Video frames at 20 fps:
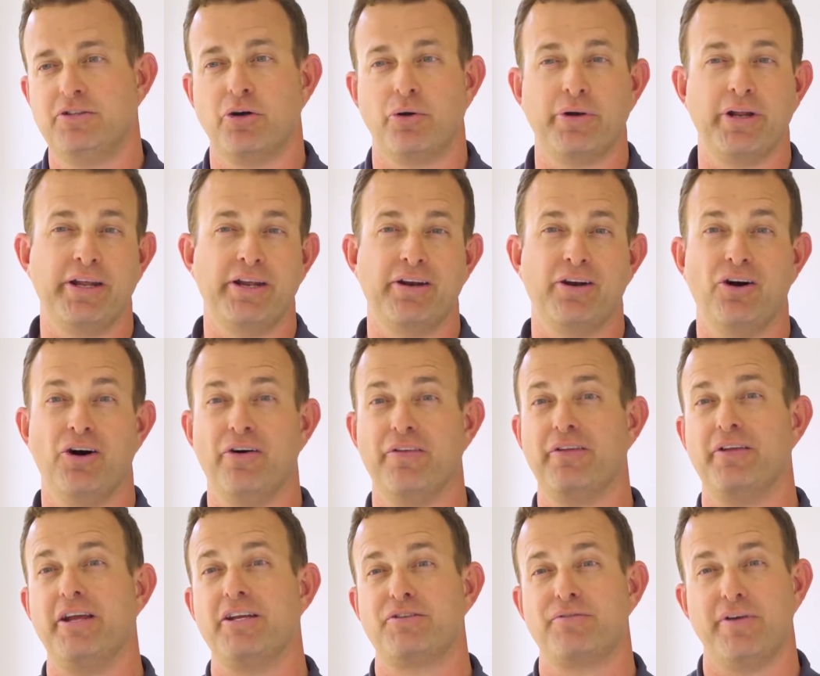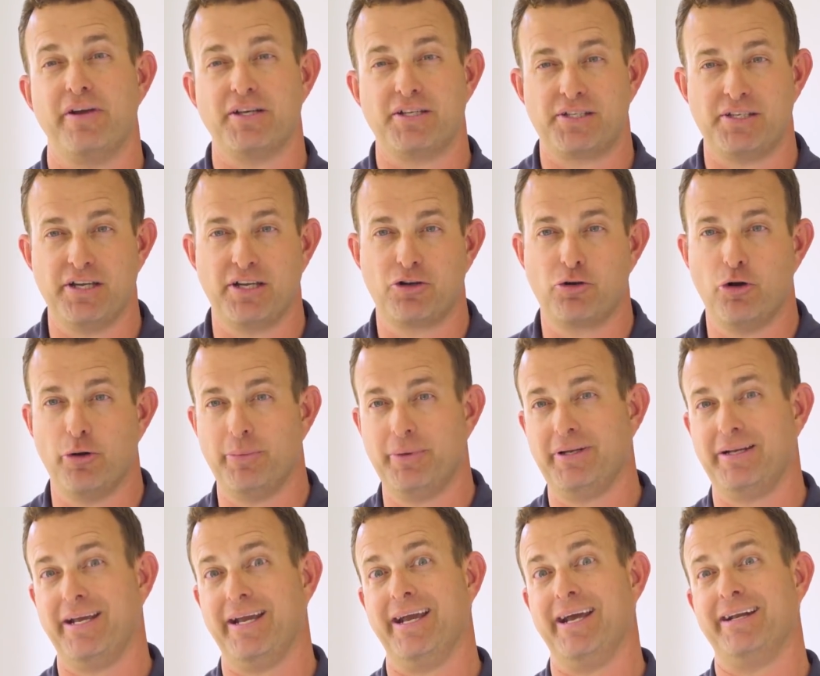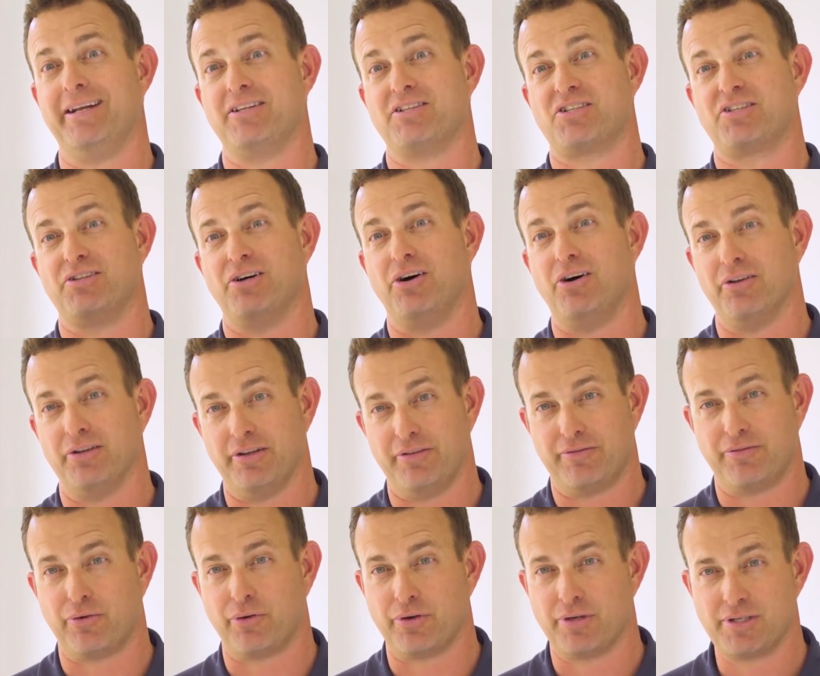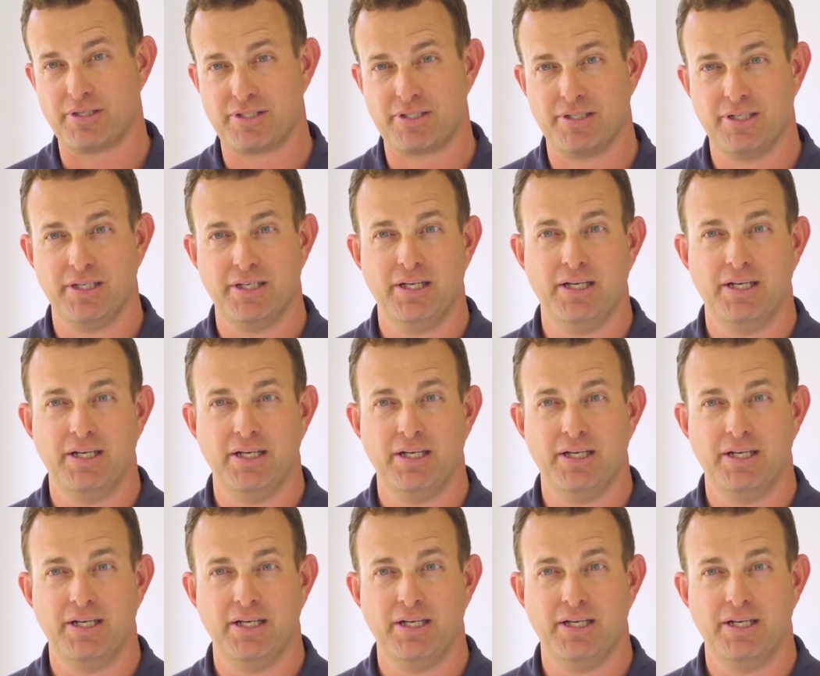donated all the HVAC equipment and installed it for us.